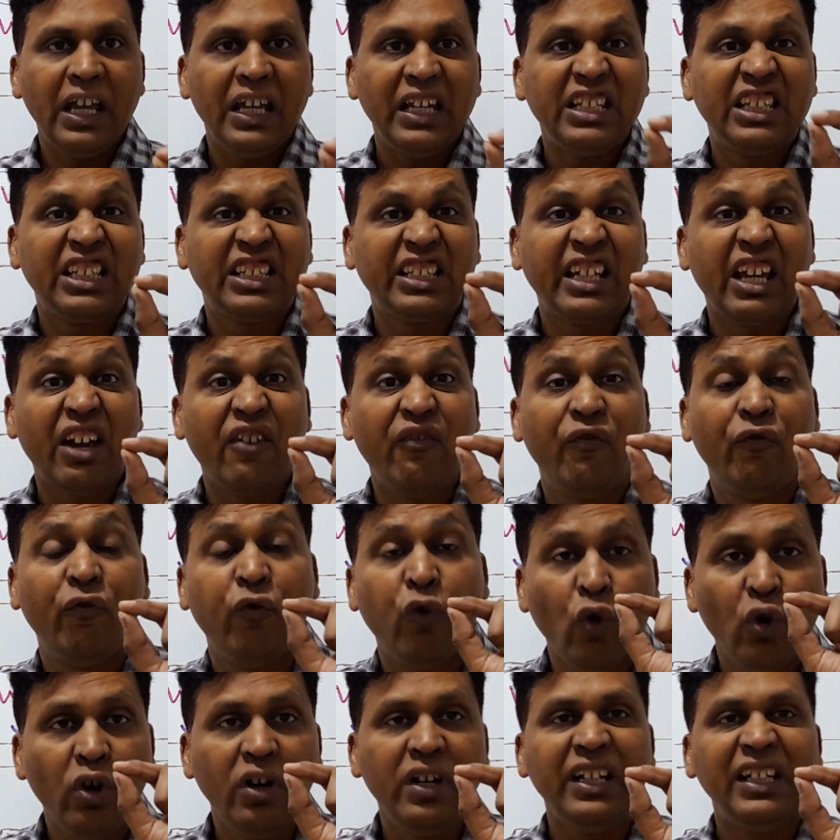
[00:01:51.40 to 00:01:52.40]

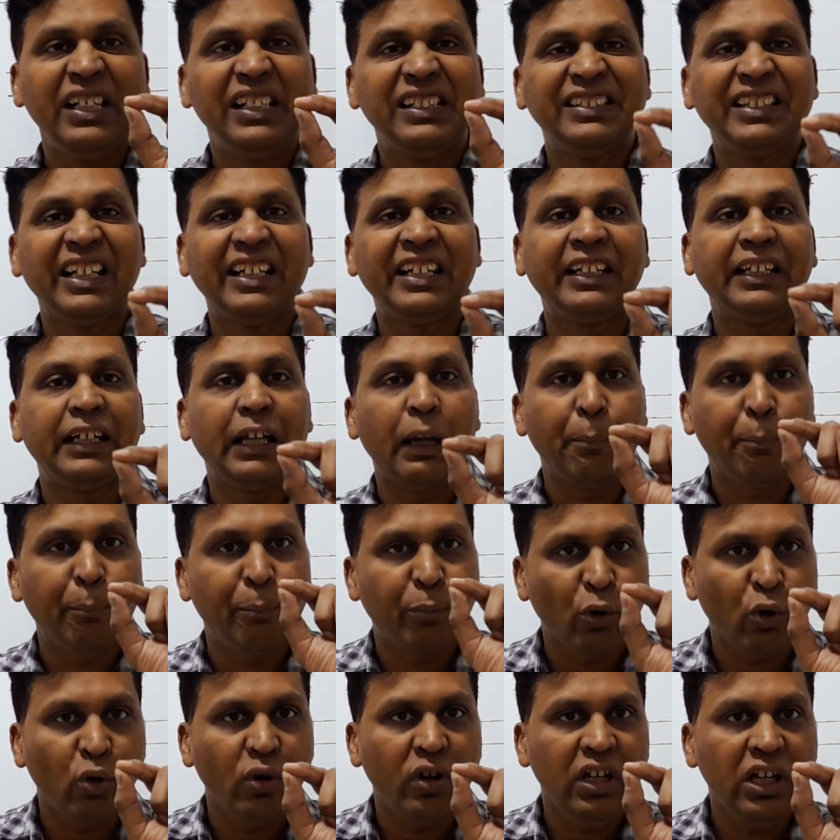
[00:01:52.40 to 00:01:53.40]
Scaffold is a
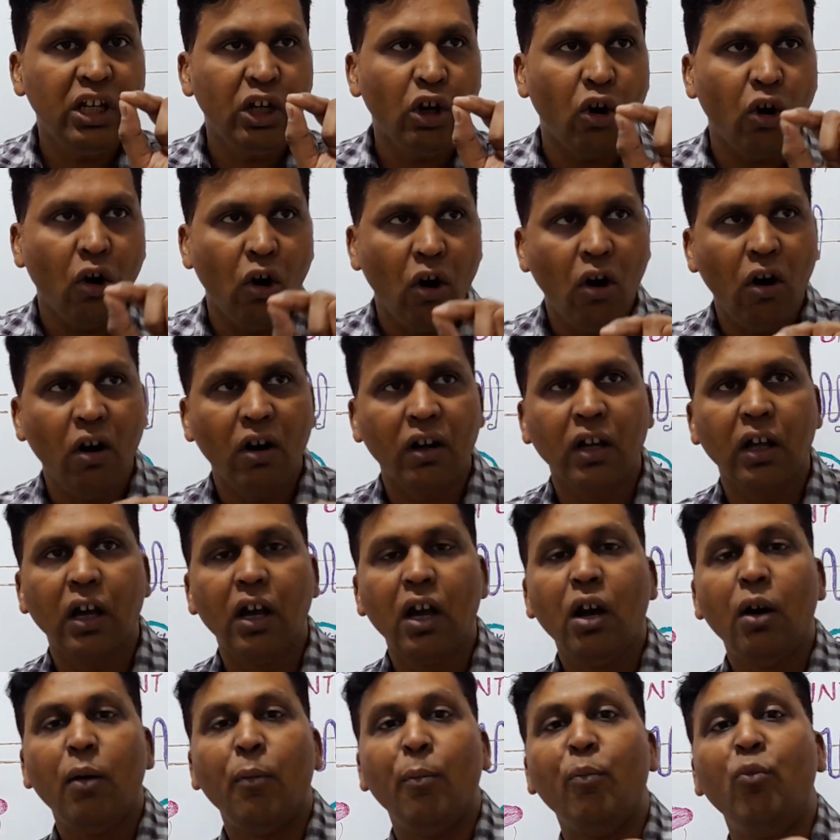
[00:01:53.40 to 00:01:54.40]
temporary or
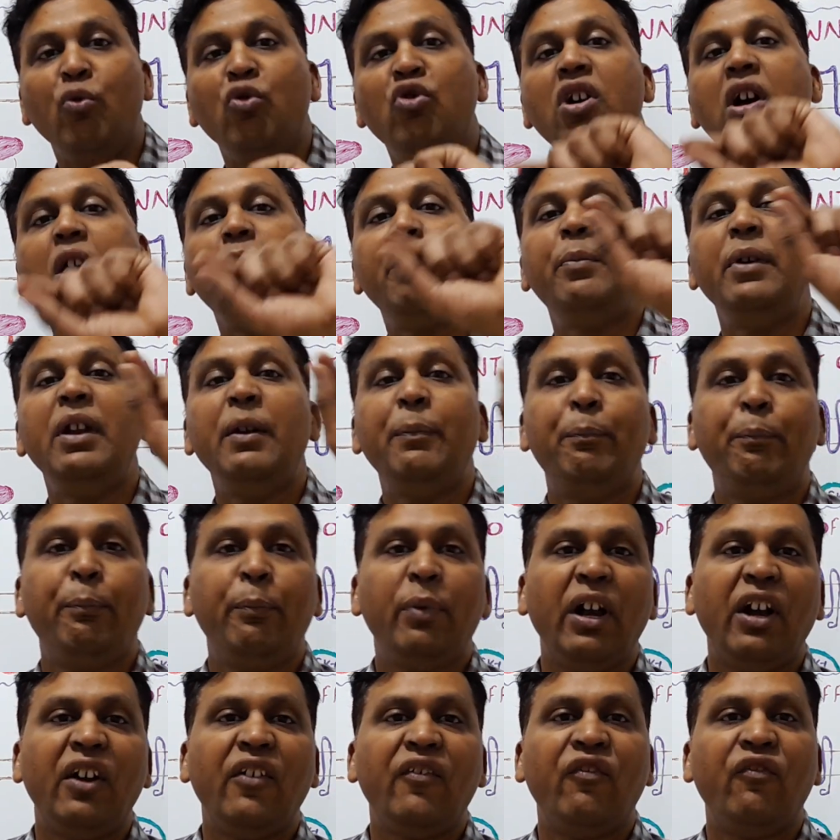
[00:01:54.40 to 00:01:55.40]
movable
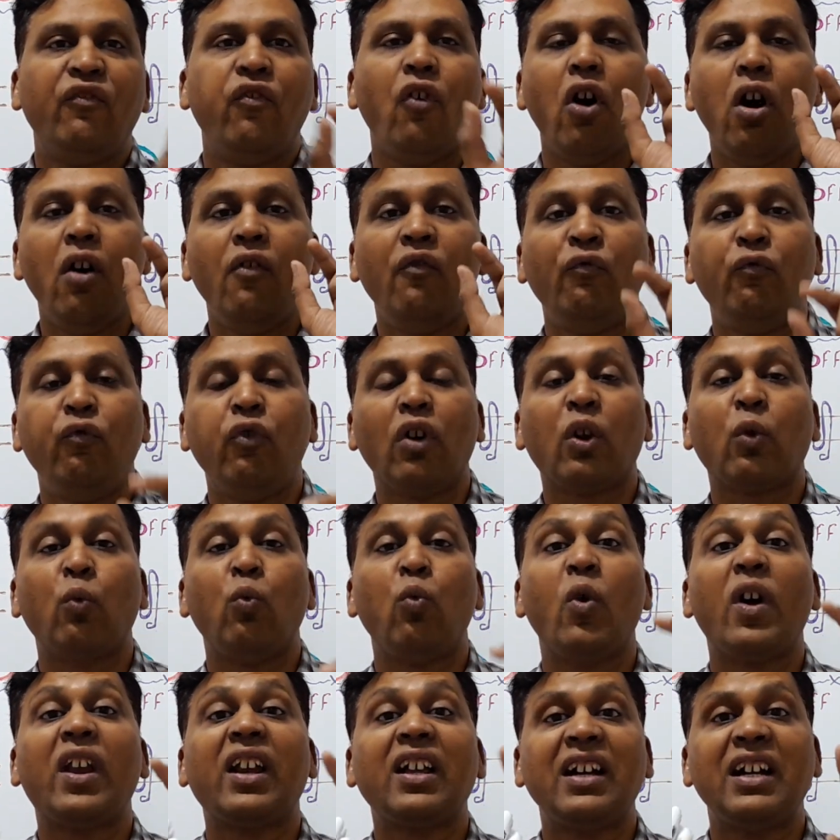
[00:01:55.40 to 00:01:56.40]
platform for
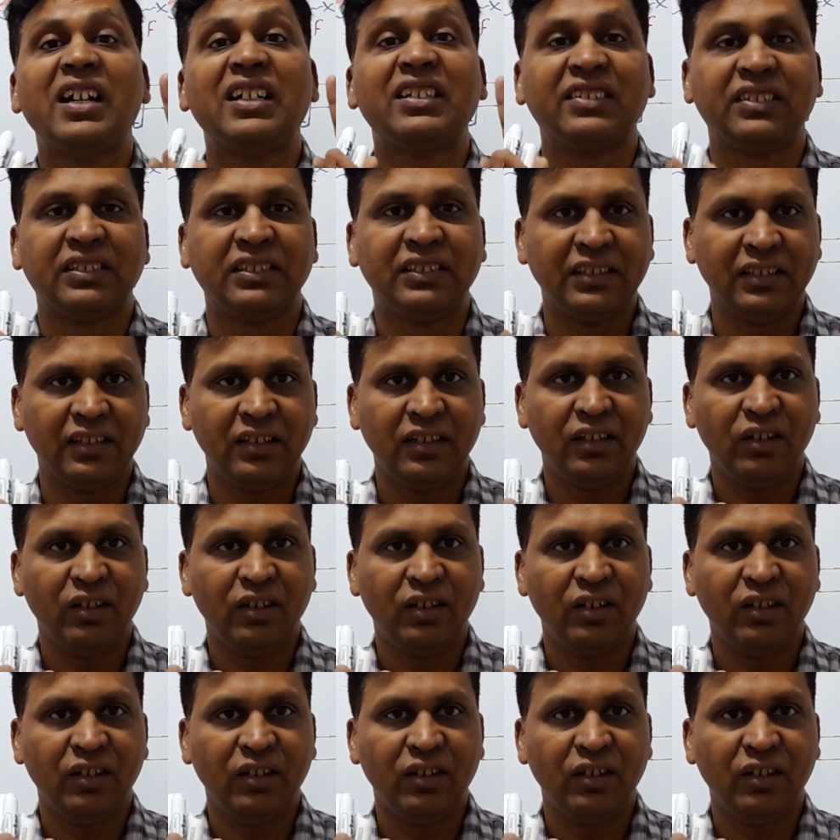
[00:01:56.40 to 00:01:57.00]
workers.